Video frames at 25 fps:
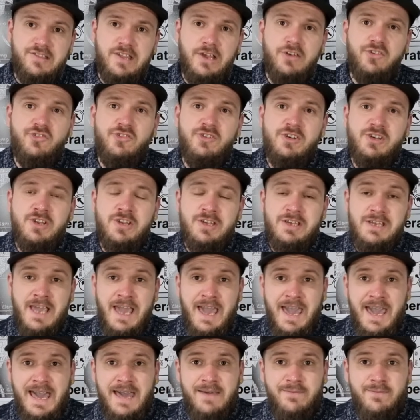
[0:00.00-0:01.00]
issue that you
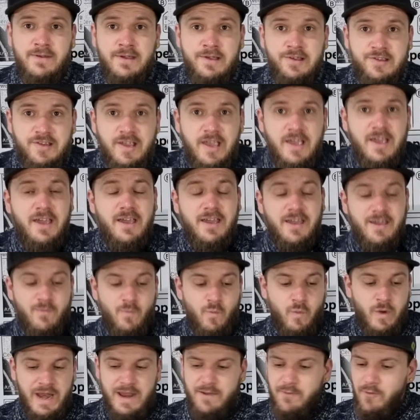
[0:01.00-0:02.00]
have is,
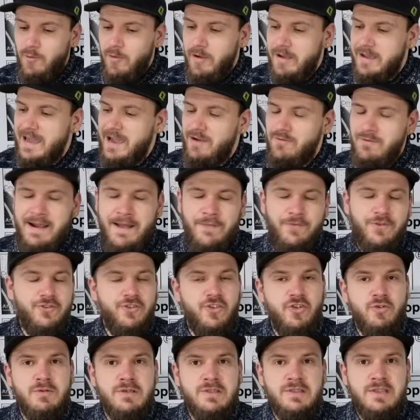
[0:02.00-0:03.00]
whenever I get round to
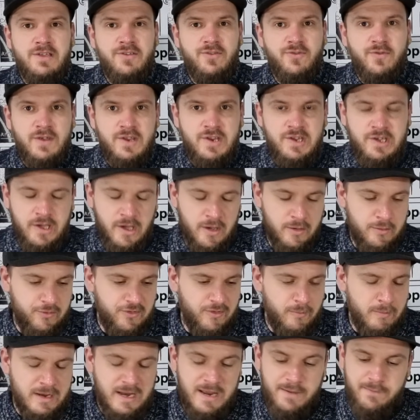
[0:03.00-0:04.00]
doing these
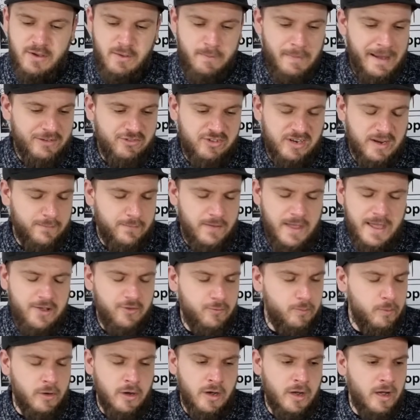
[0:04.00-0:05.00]
videos, I mean, if you imagine if
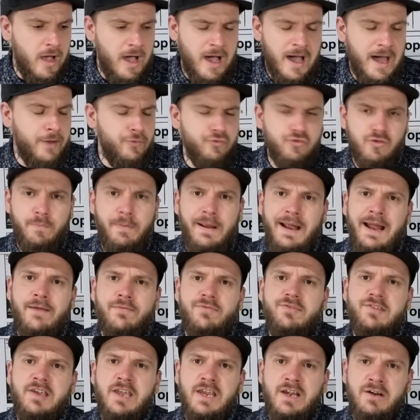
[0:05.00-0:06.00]
these were
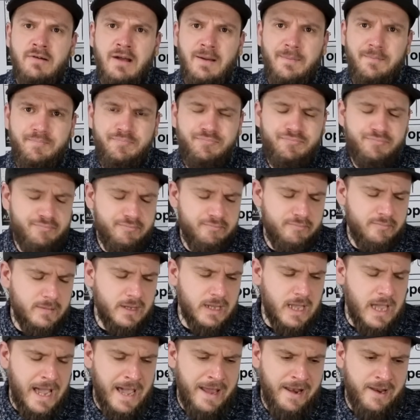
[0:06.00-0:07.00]
£100 dearer
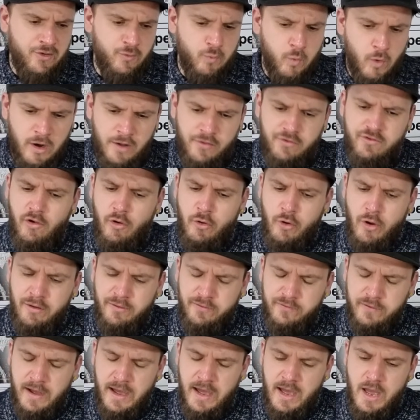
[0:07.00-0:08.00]
and these weren't on
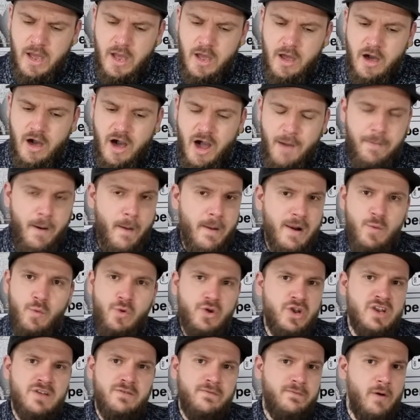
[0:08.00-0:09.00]
offer, I probably
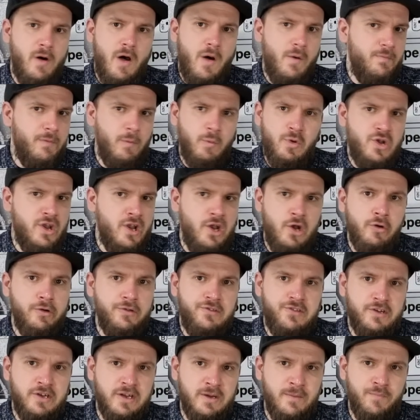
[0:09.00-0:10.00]
wouldn't have
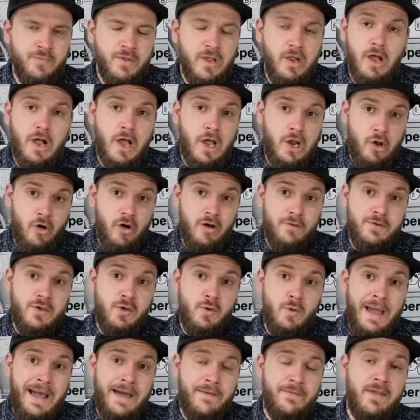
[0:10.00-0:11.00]
looked at them. Like a lot of
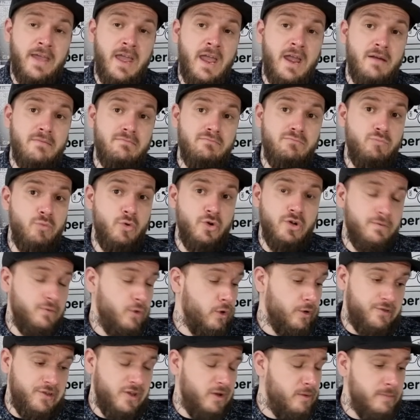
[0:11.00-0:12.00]
you out there would have
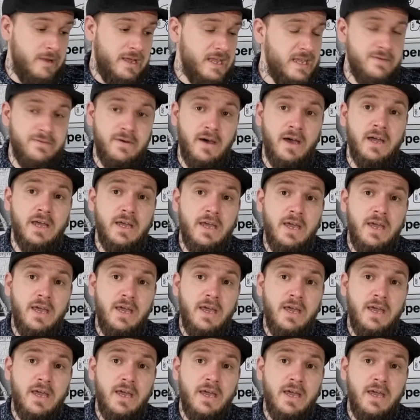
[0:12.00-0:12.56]
looked at them either.